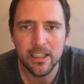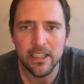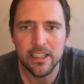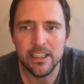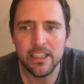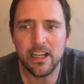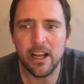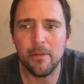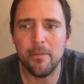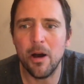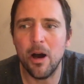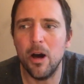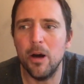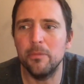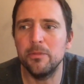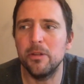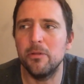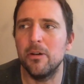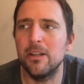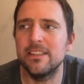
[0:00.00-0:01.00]
You come
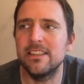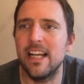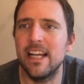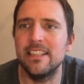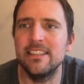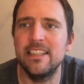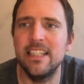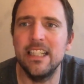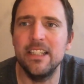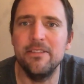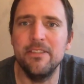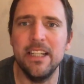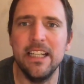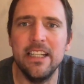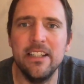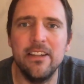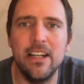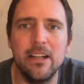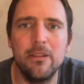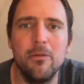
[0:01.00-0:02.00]
home to what's on
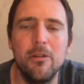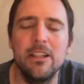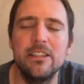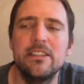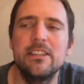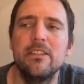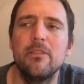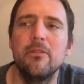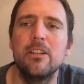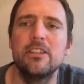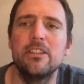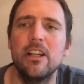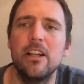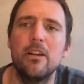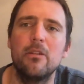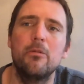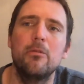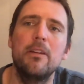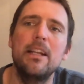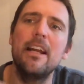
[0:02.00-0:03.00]
TV. Like what's what's going
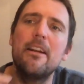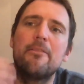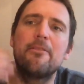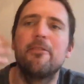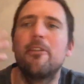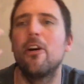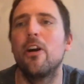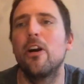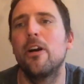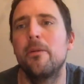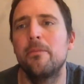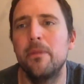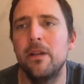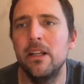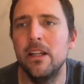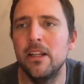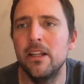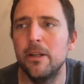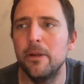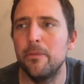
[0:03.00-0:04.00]
to reaffirm
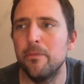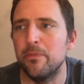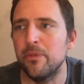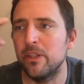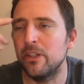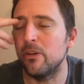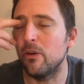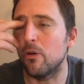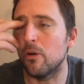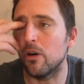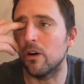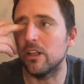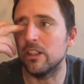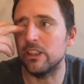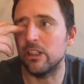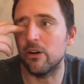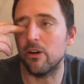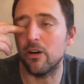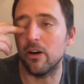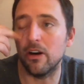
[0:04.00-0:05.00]
your
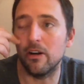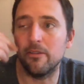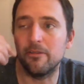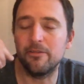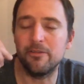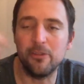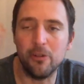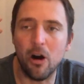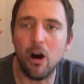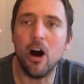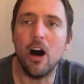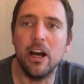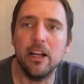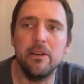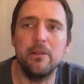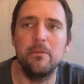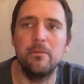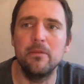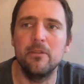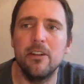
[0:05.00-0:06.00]
your
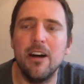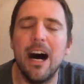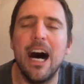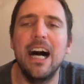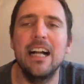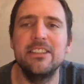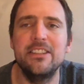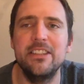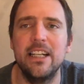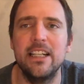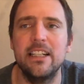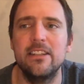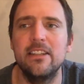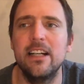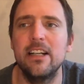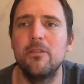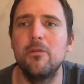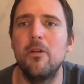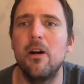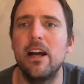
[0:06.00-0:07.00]
flawed logic.
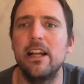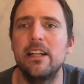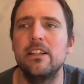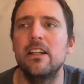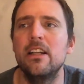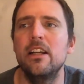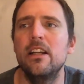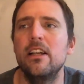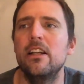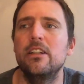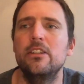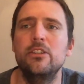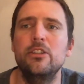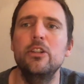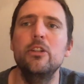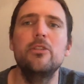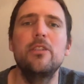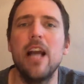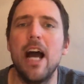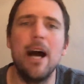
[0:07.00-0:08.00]
Like what
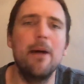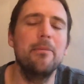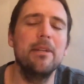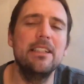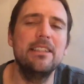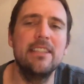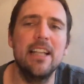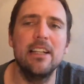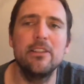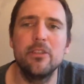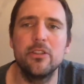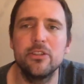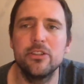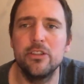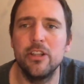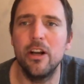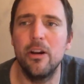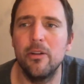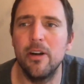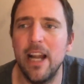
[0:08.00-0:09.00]
new Comedy Central
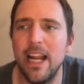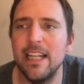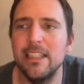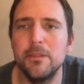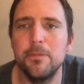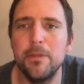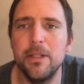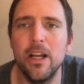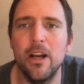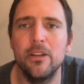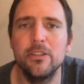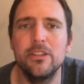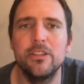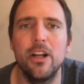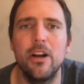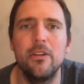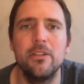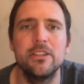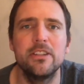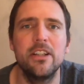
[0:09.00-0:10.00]
show or HBO
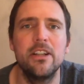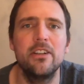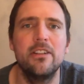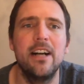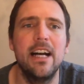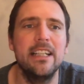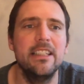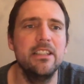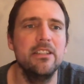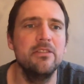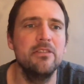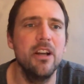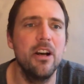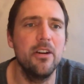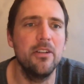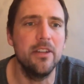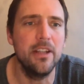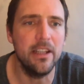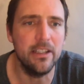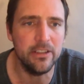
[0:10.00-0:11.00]
show is going to let you
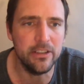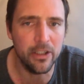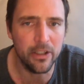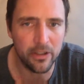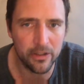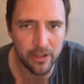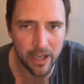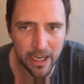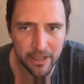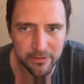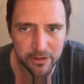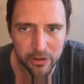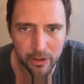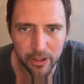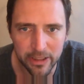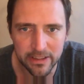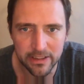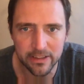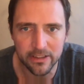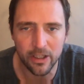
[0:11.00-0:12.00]
know that your life
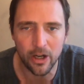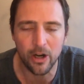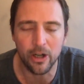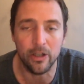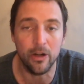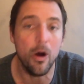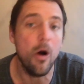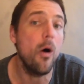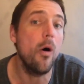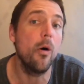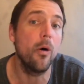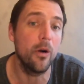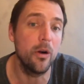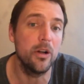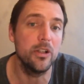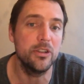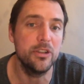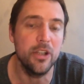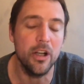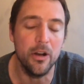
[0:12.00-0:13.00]
choices aren't
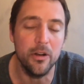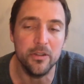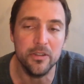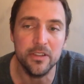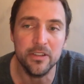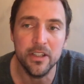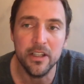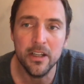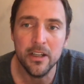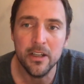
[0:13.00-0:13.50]
horror shows.